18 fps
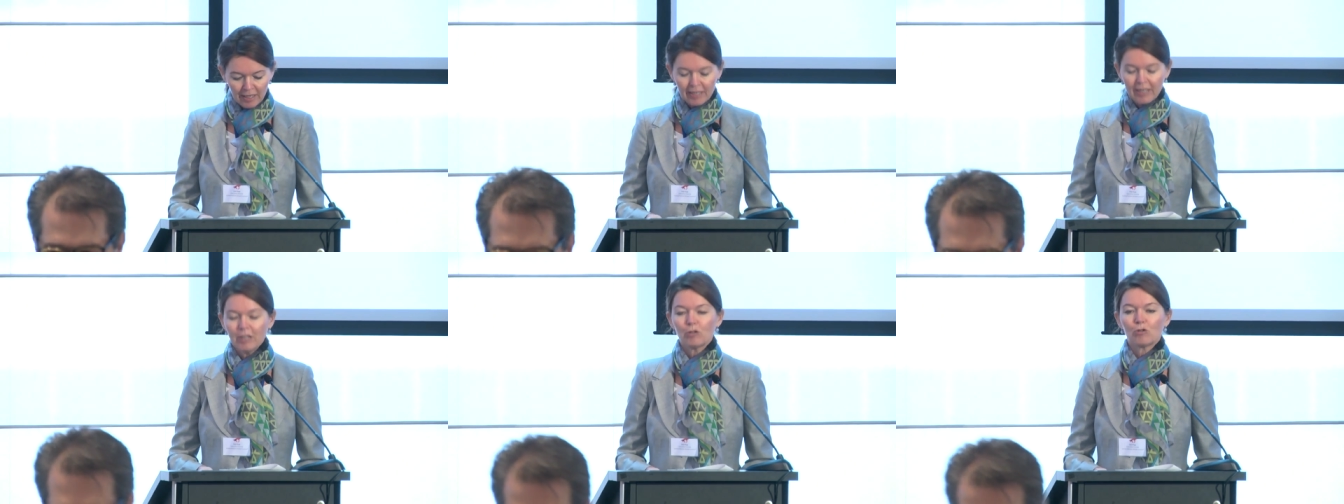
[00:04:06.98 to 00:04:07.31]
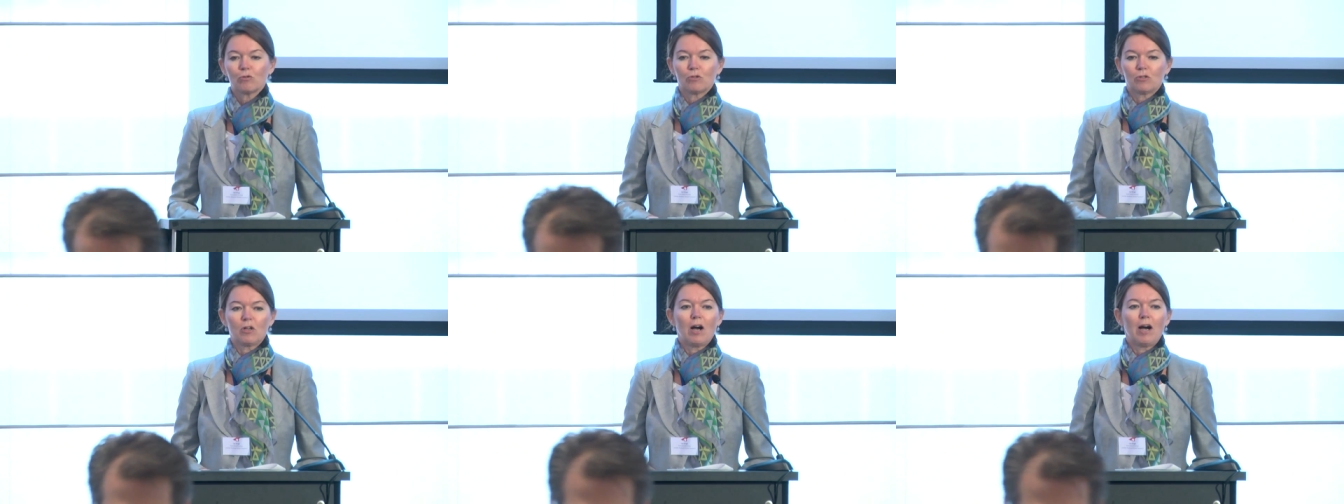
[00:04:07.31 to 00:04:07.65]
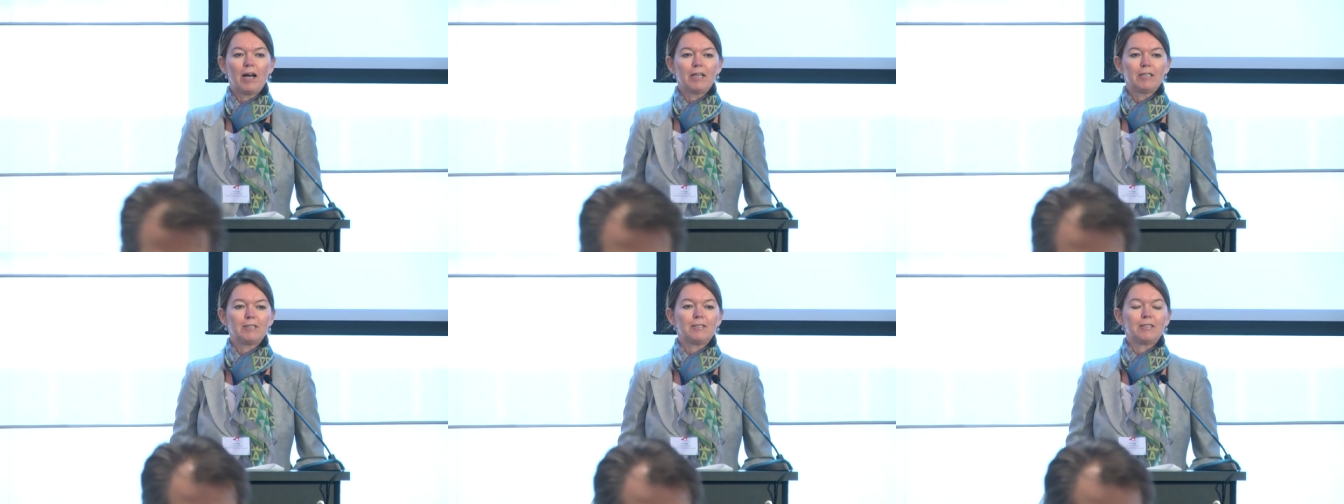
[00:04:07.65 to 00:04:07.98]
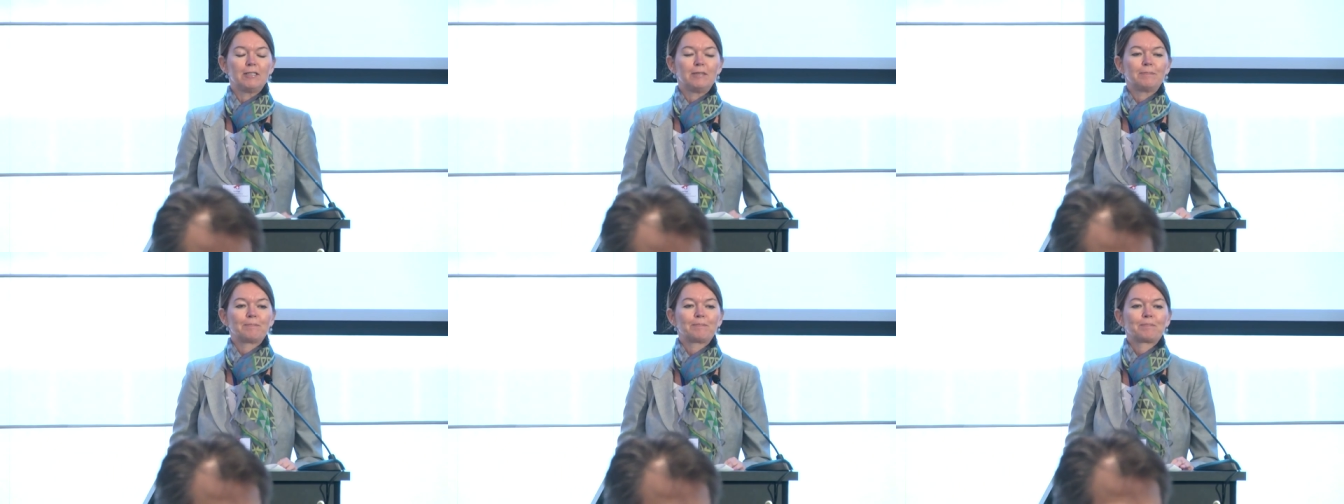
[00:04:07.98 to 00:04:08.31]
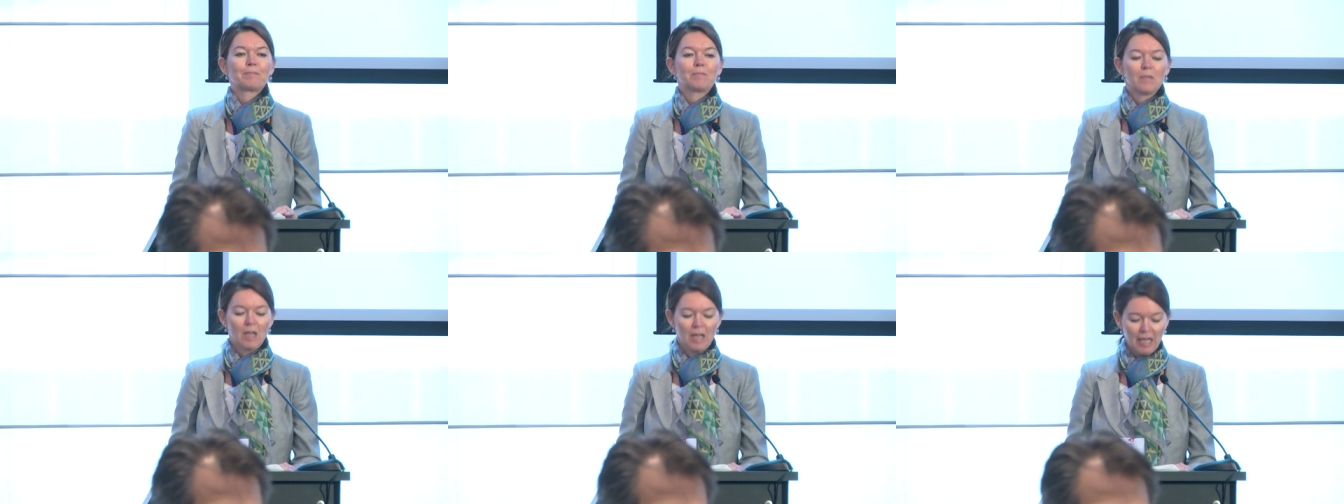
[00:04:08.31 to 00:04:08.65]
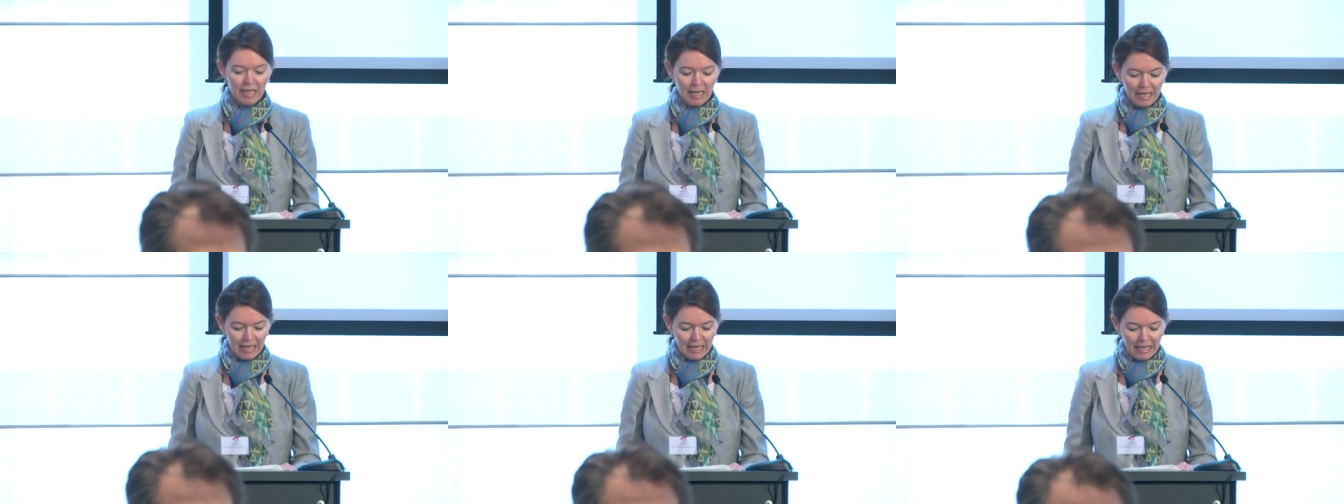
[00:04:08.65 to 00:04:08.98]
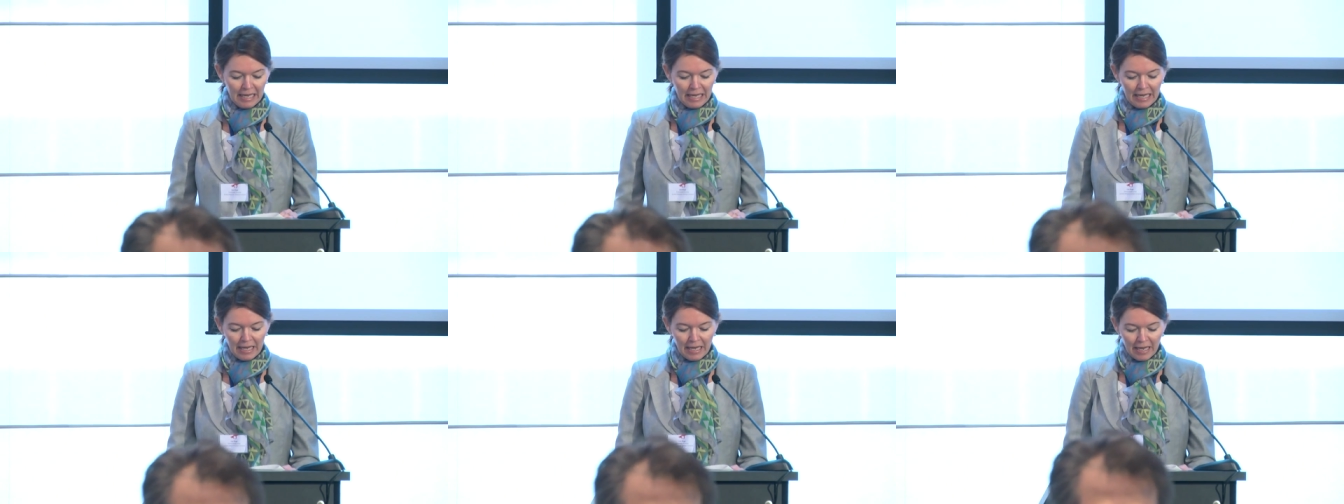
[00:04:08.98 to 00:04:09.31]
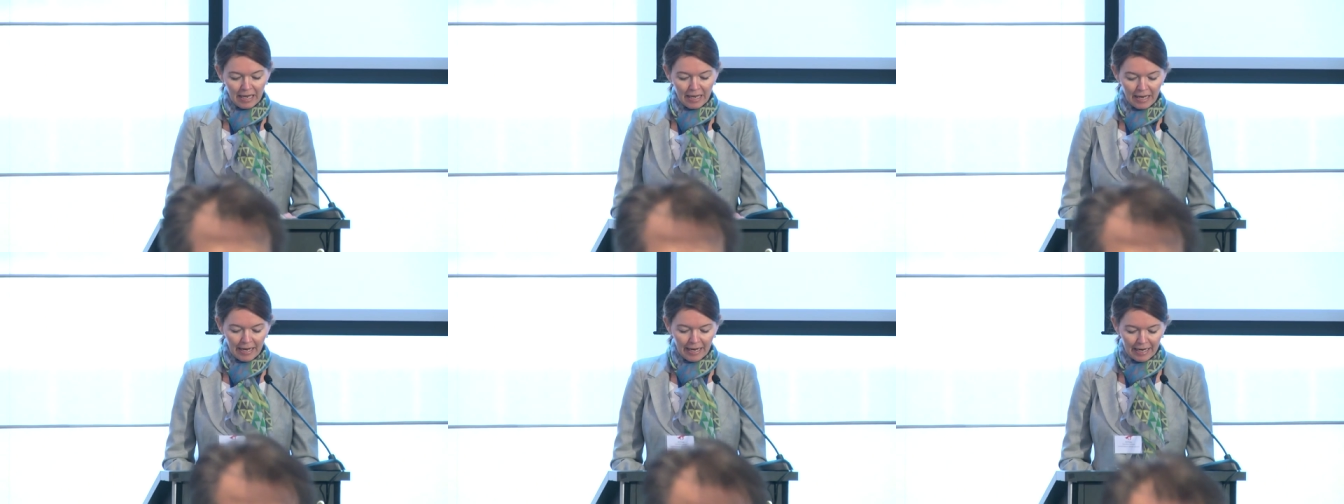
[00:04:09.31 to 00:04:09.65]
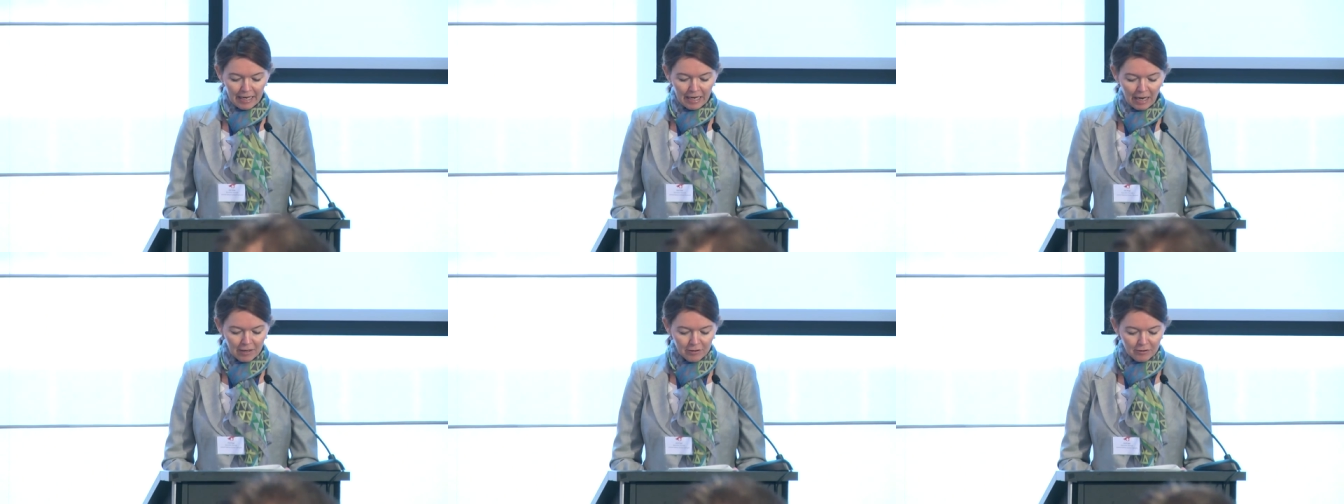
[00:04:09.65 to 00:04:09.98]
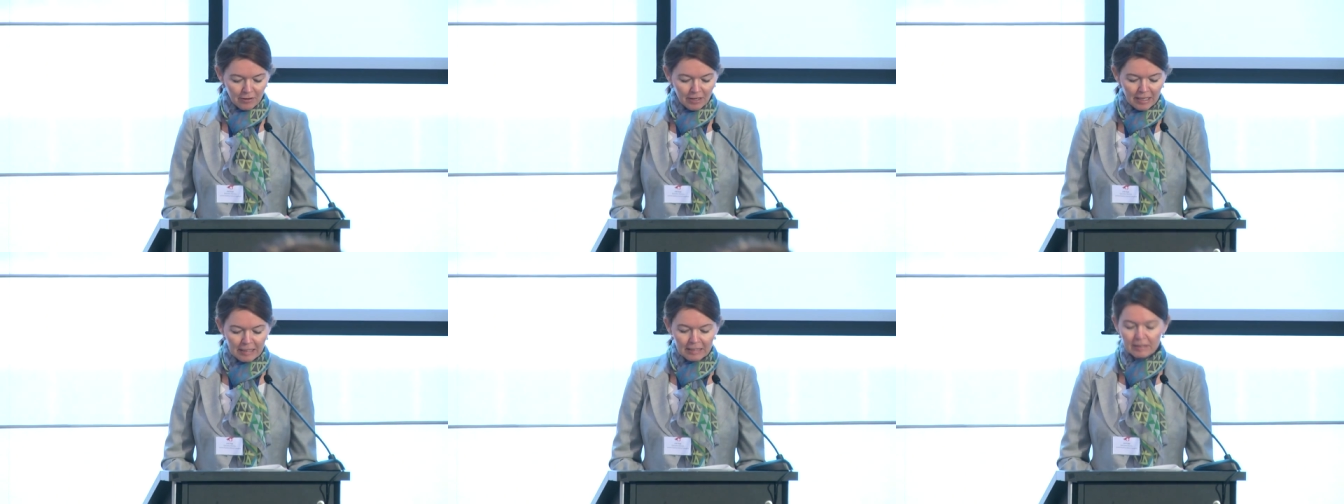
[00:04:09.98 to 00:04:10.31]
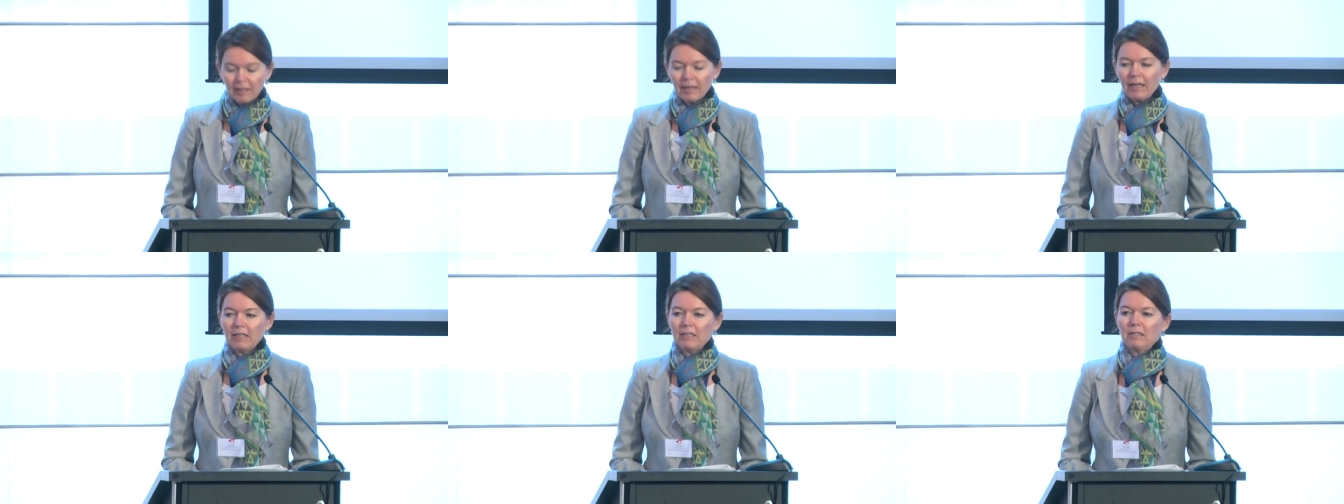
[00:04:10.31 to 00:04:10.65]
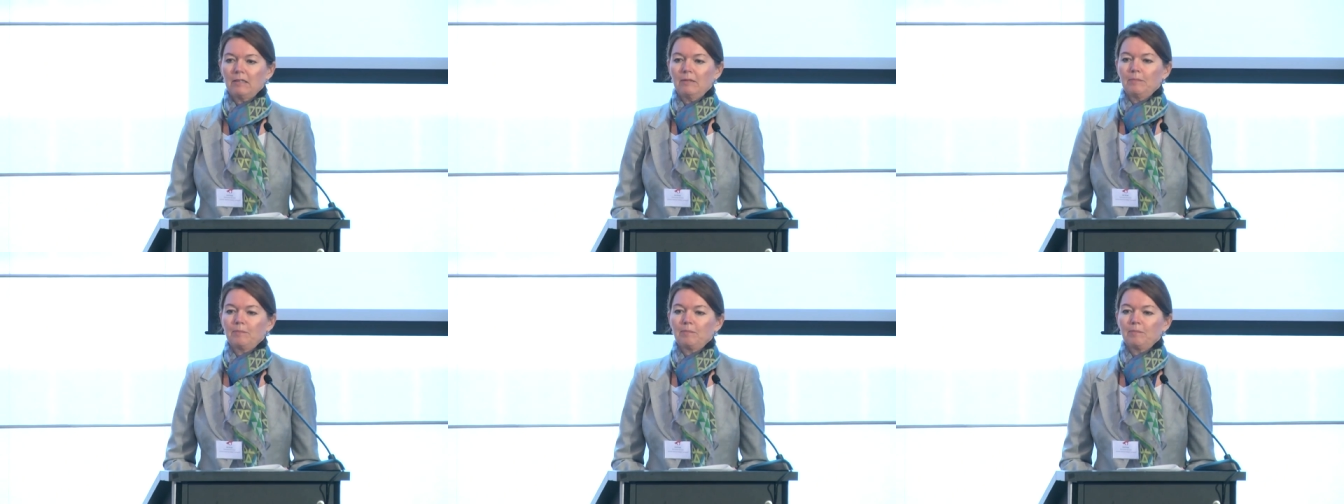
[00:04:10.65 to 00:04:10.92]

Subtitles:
in society. And I think that